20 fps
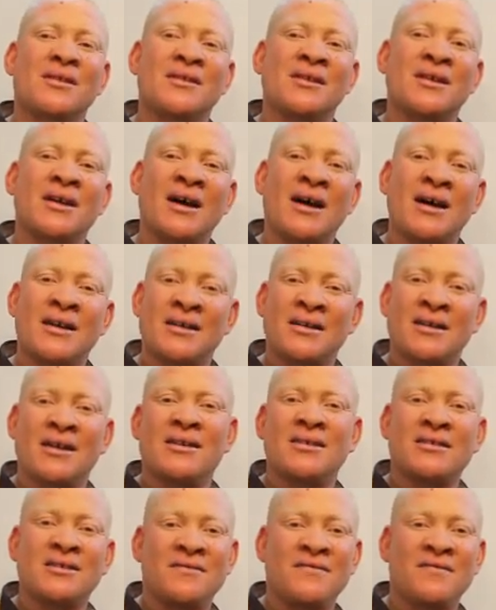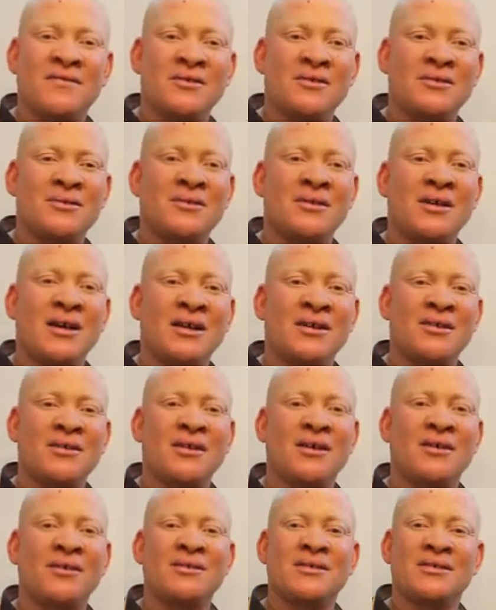the cardinalist view and the
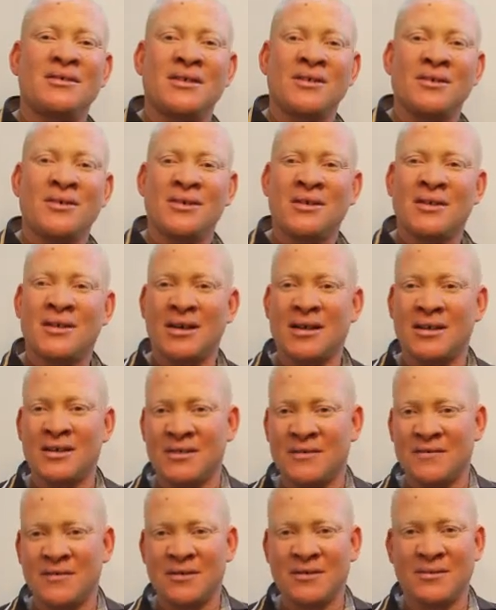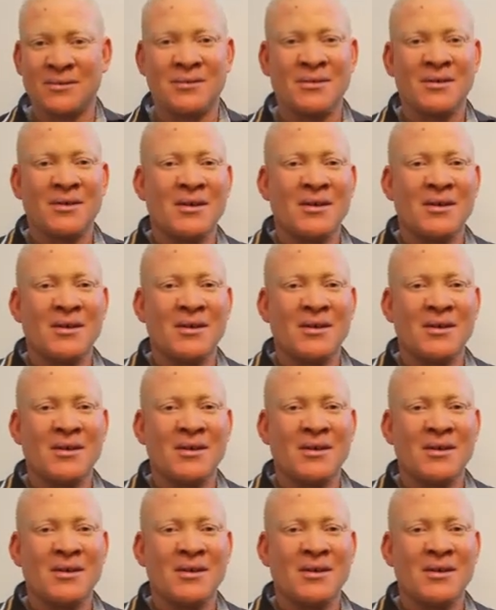other one is the ordinalist view.